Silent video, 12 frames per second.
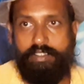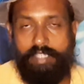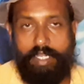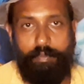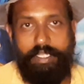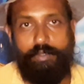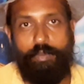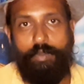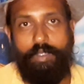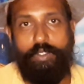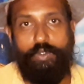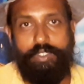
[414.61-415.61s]
That means be
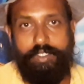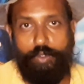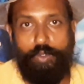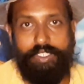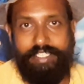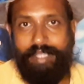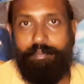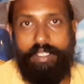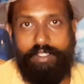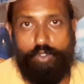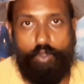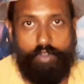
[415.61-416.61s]
willing to do the same
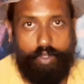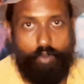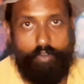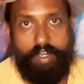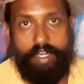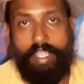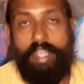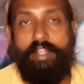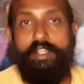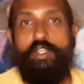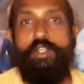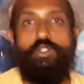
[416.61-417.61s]
things over and over again